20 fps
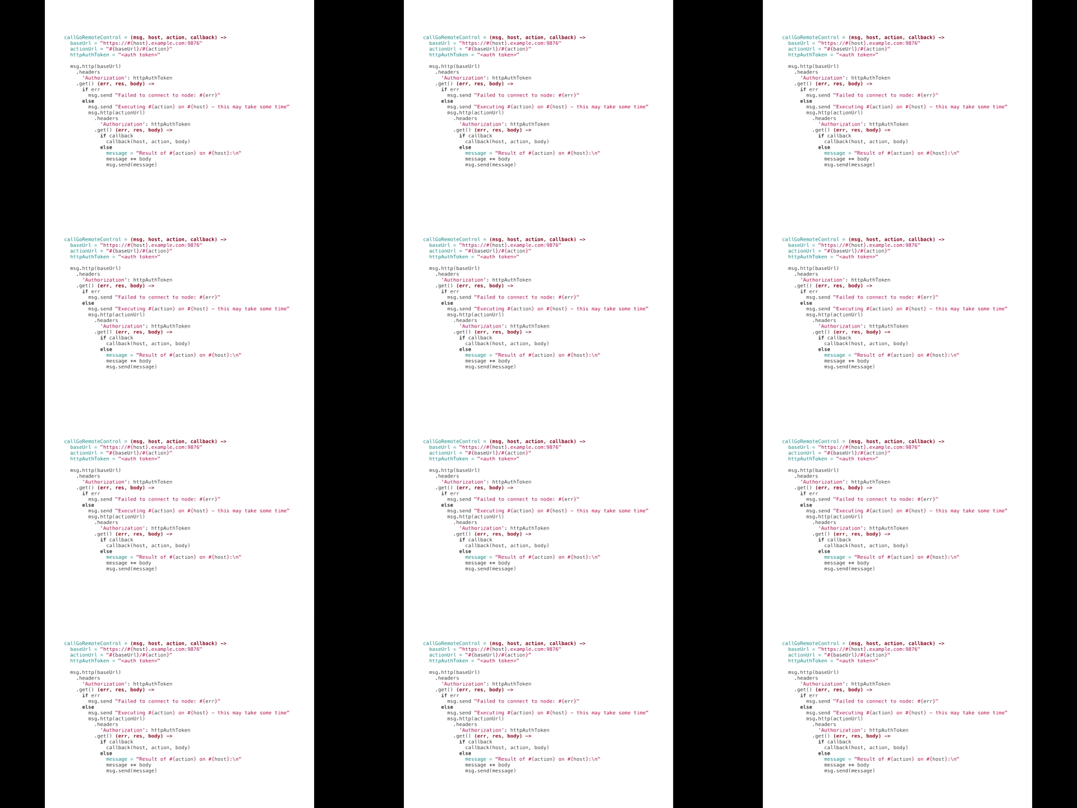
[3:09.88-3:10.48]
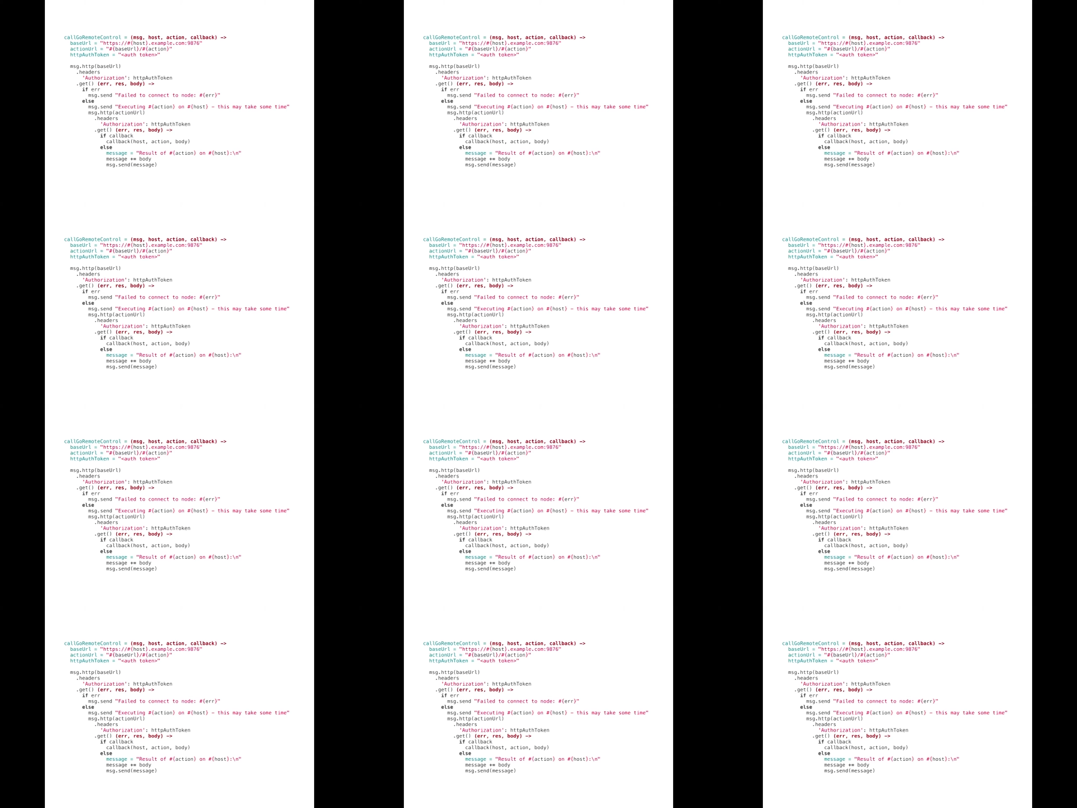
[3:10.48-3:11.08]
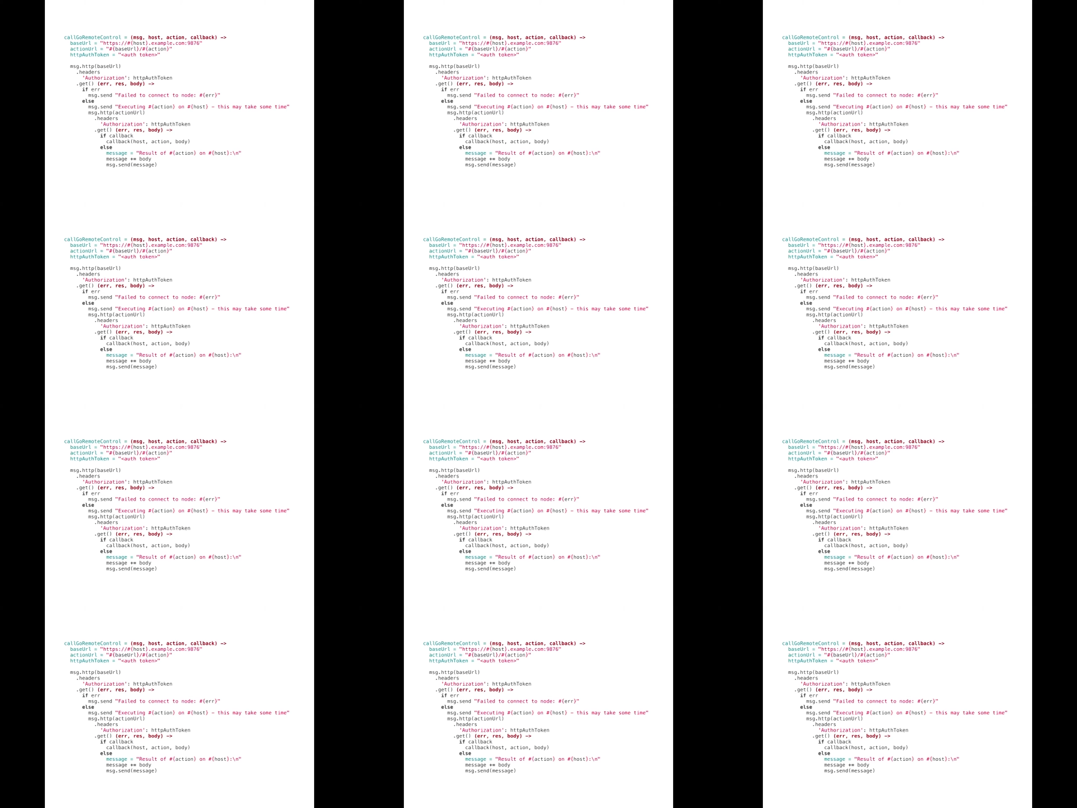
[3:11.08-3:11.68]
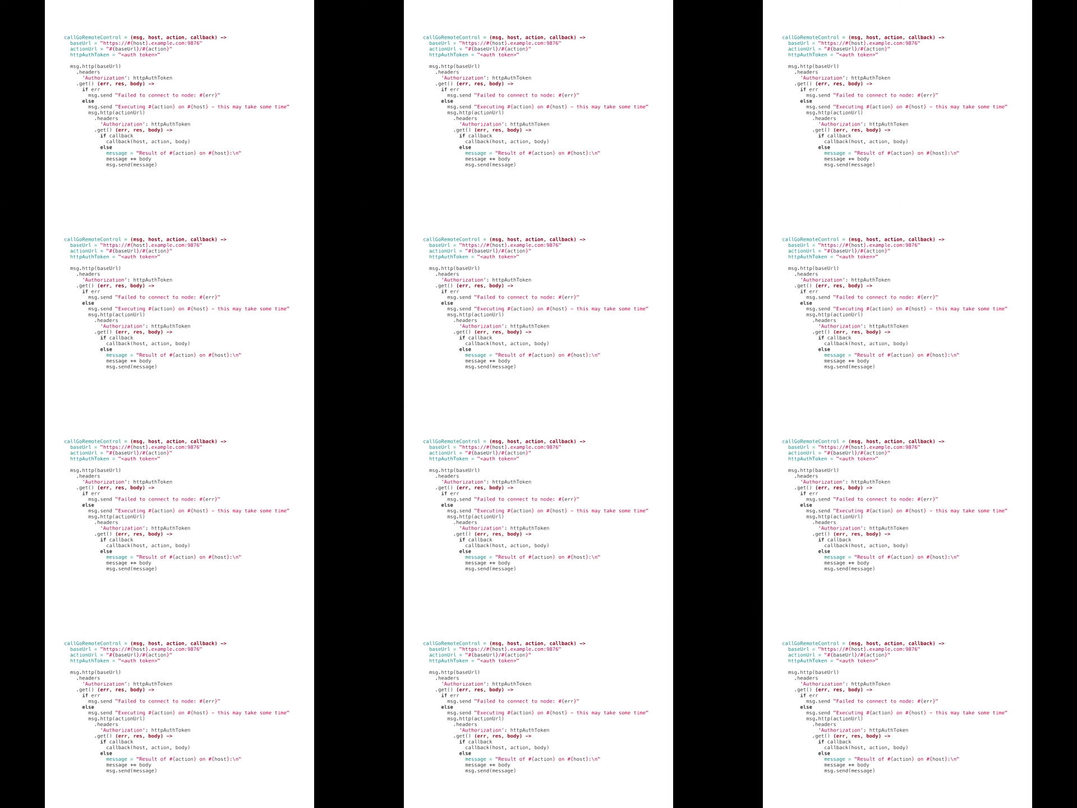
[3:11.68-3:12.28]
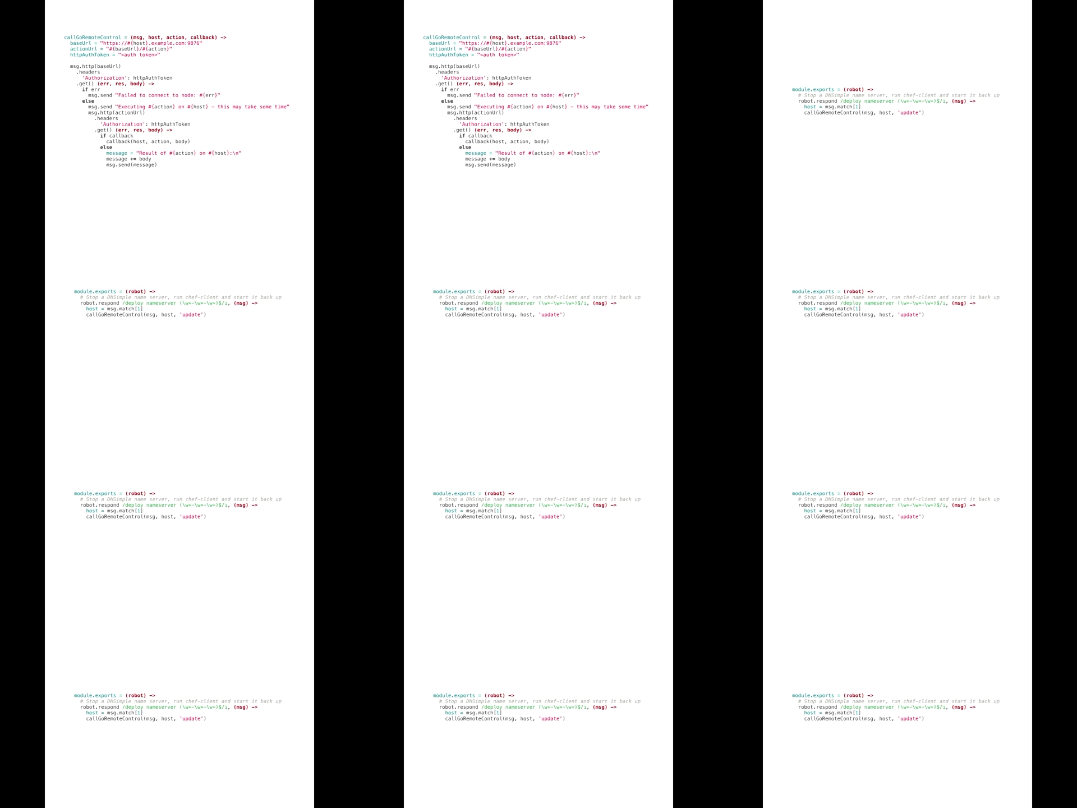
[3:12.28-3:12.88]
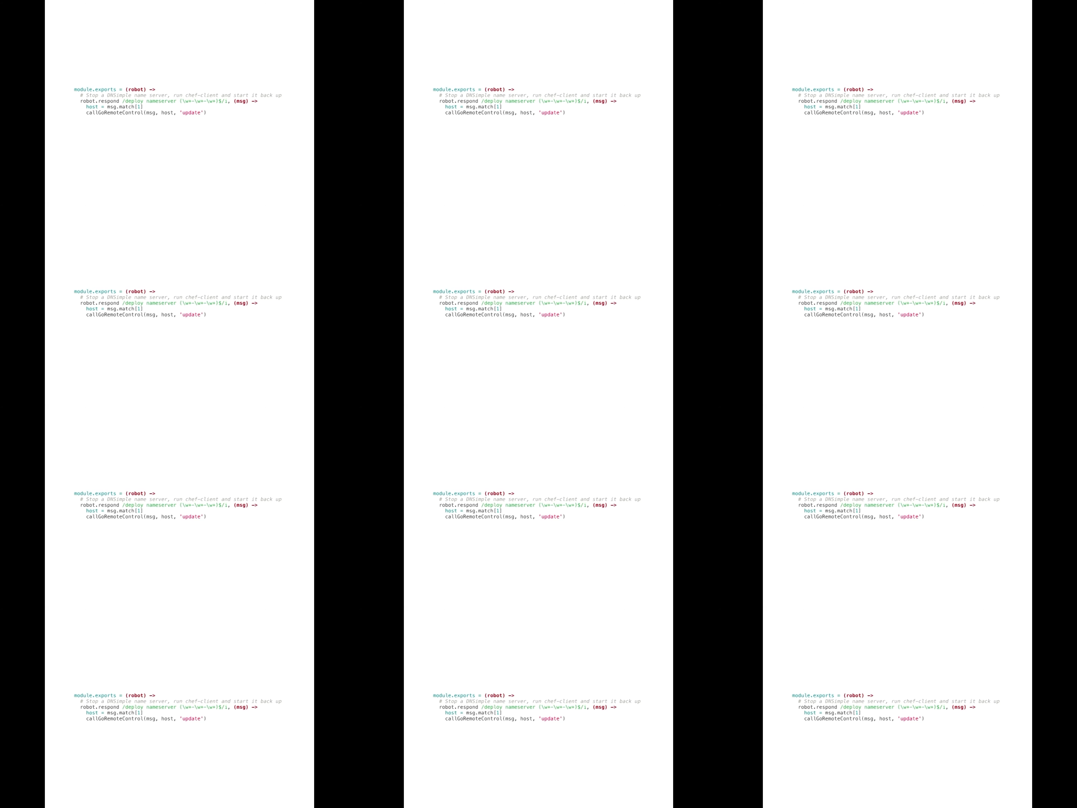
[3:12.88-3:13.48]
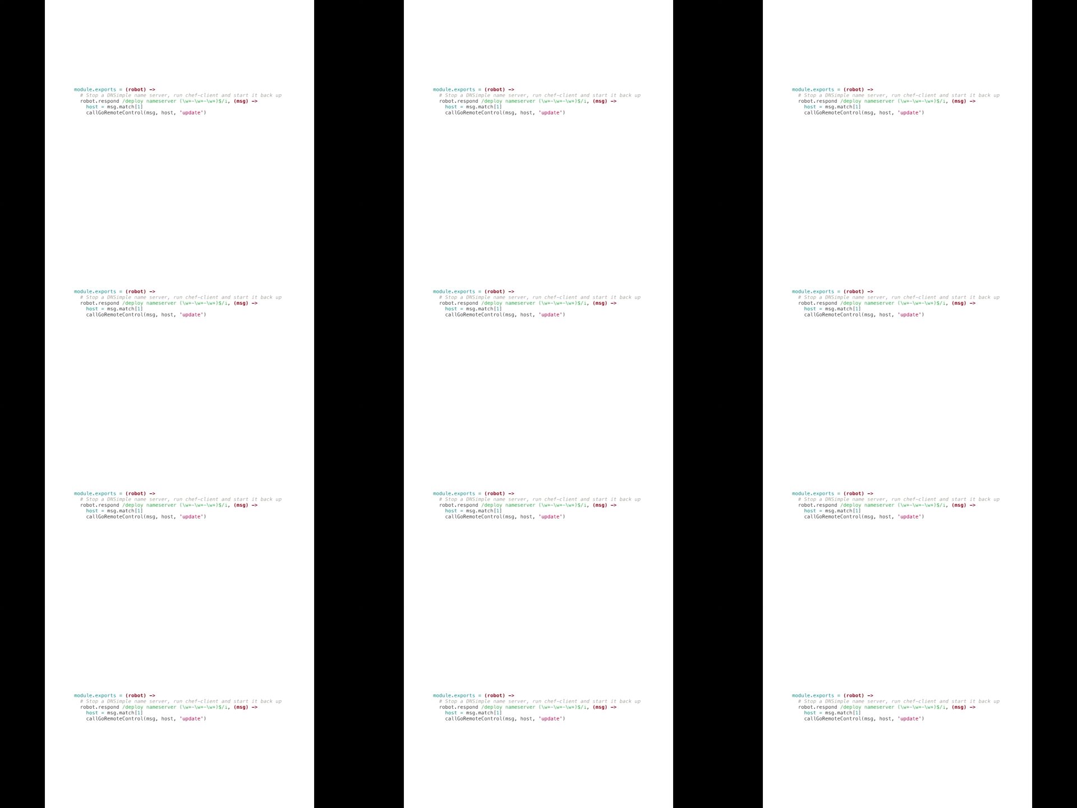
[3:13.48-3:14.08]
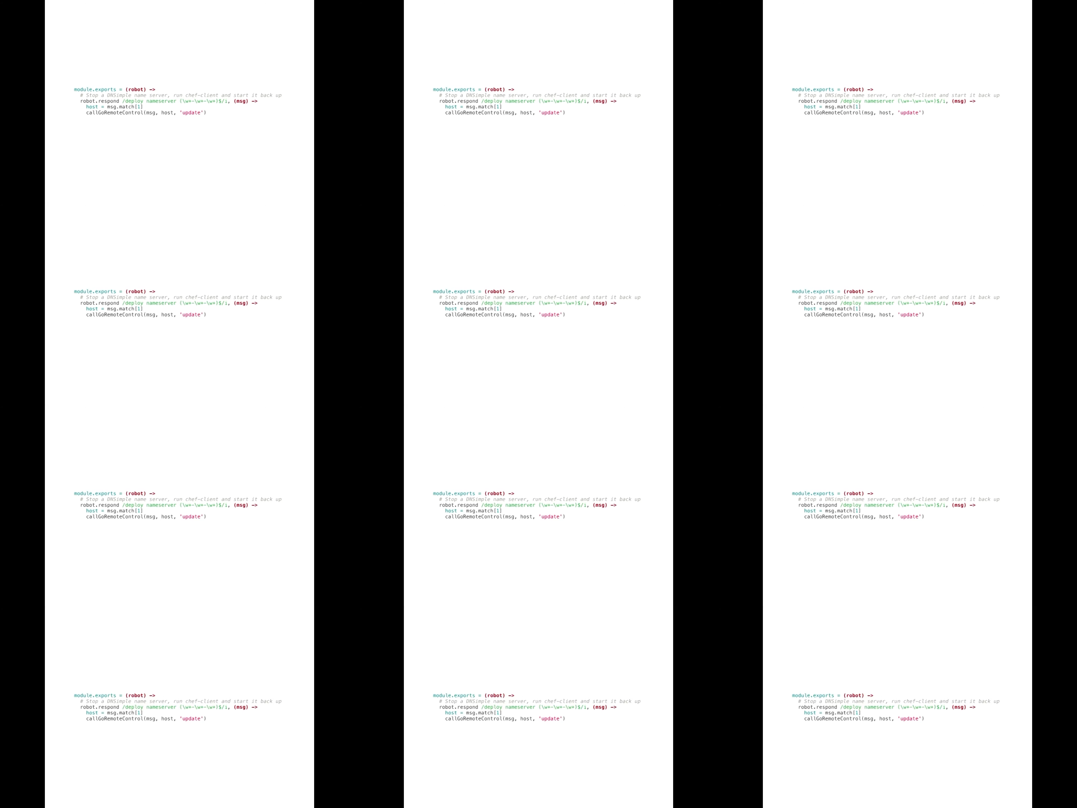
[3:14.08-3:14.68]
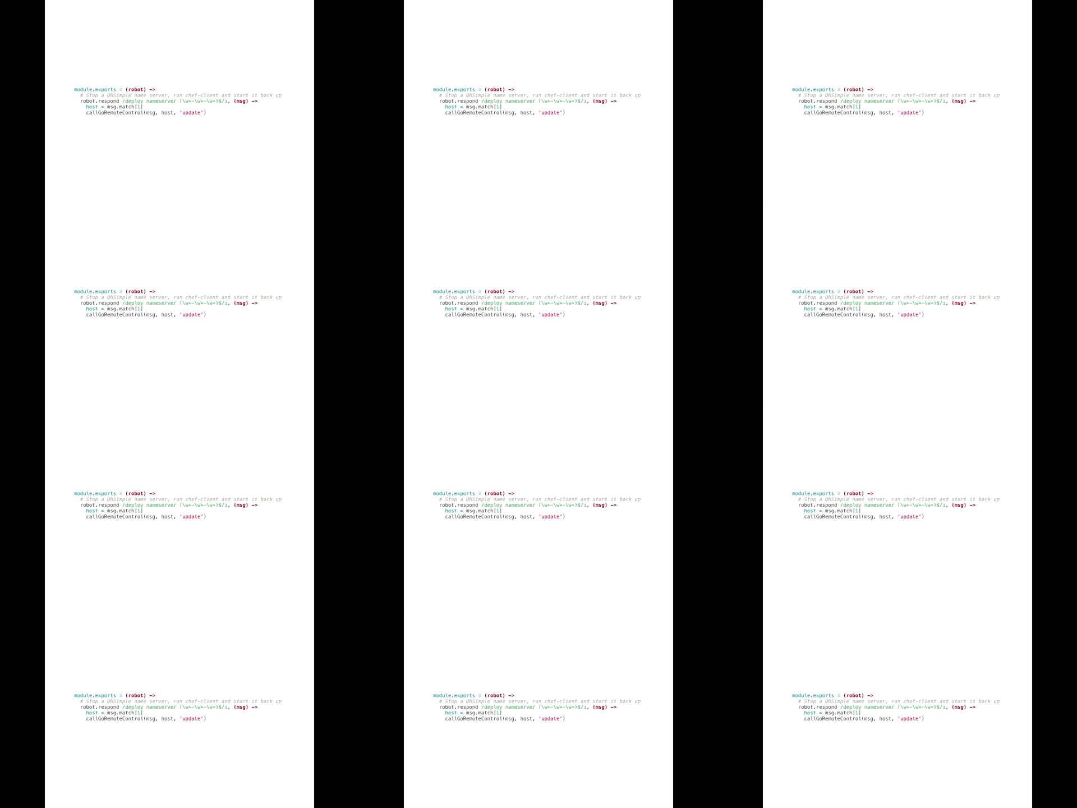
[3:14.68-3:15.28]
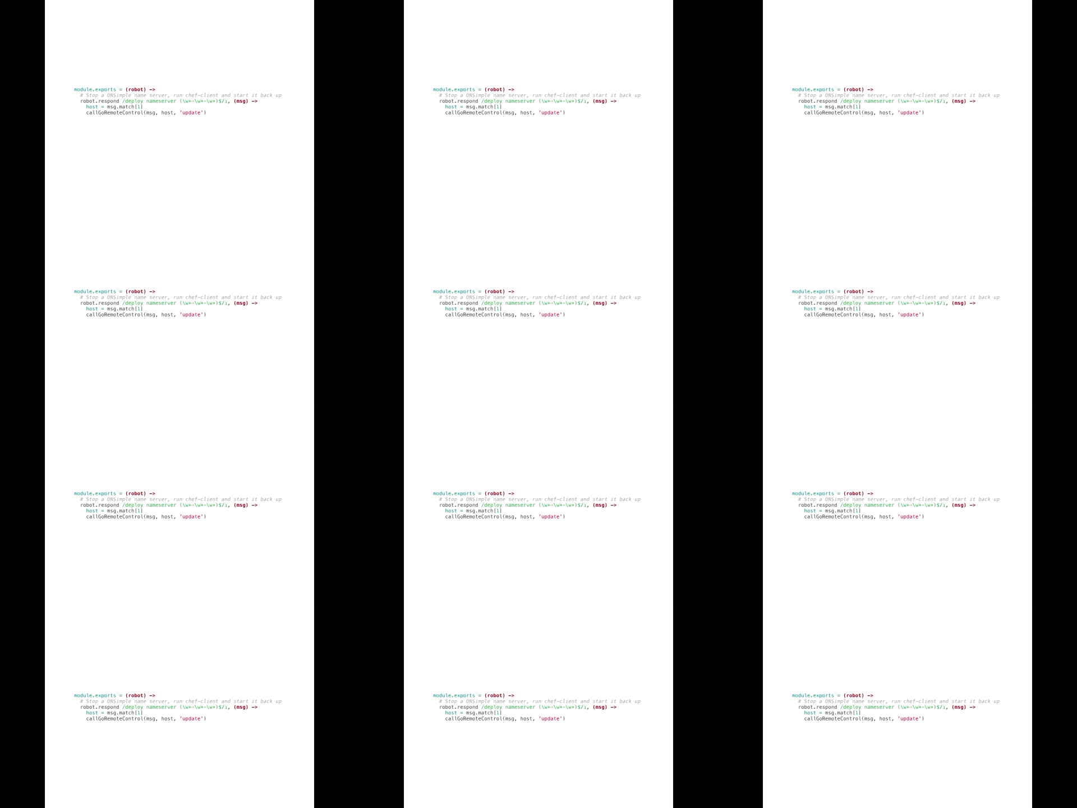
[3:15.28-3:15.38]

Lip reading: [unreadable: no face in view]